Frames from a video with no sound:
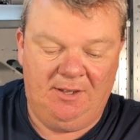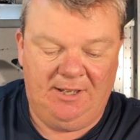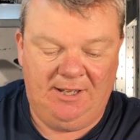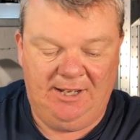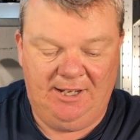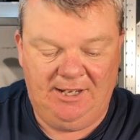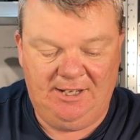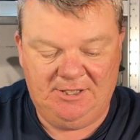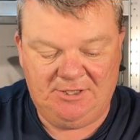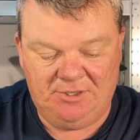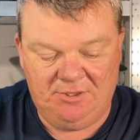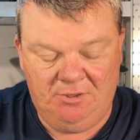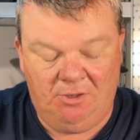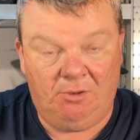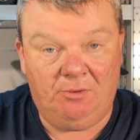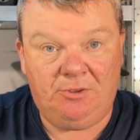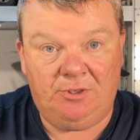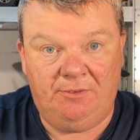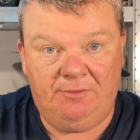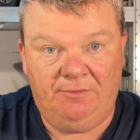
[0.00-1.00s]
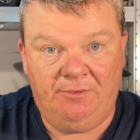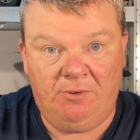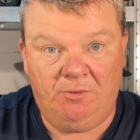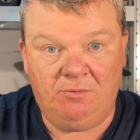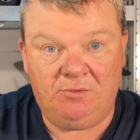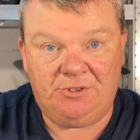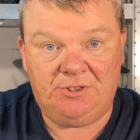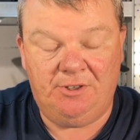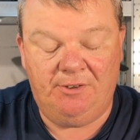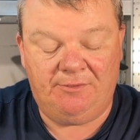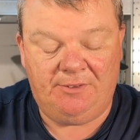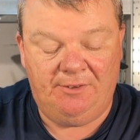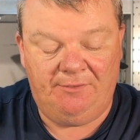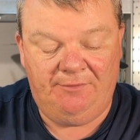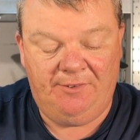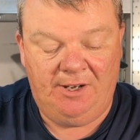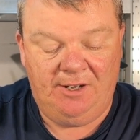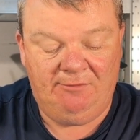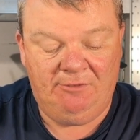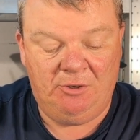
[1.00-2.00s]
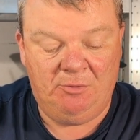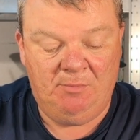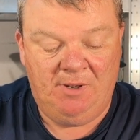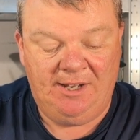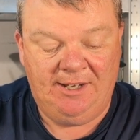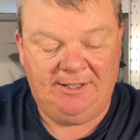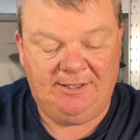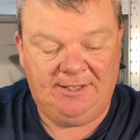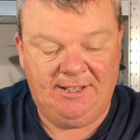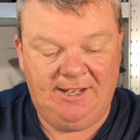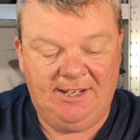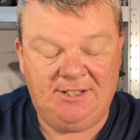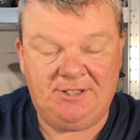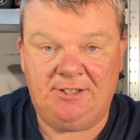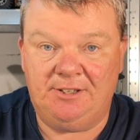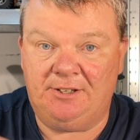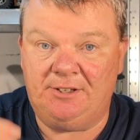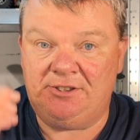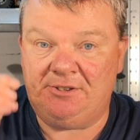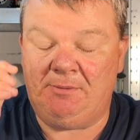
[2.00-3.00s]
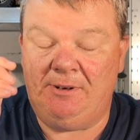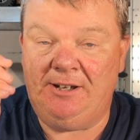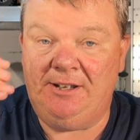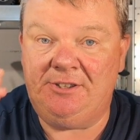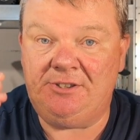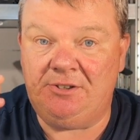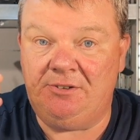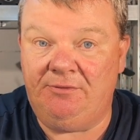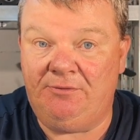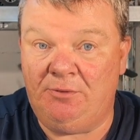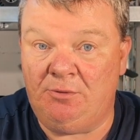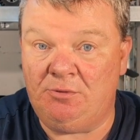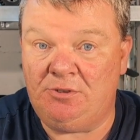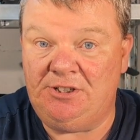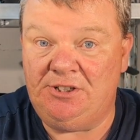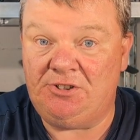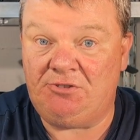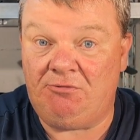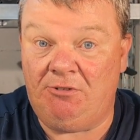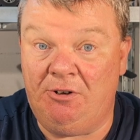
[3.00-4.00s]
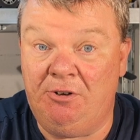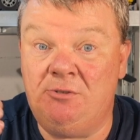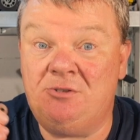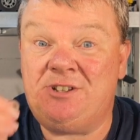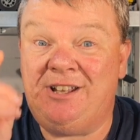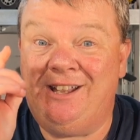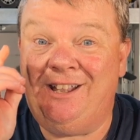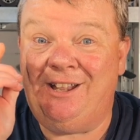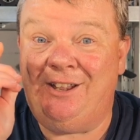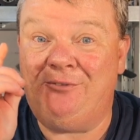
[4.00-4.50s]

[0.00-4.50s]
It is not the fault of the fellow who made these that the 2240 screws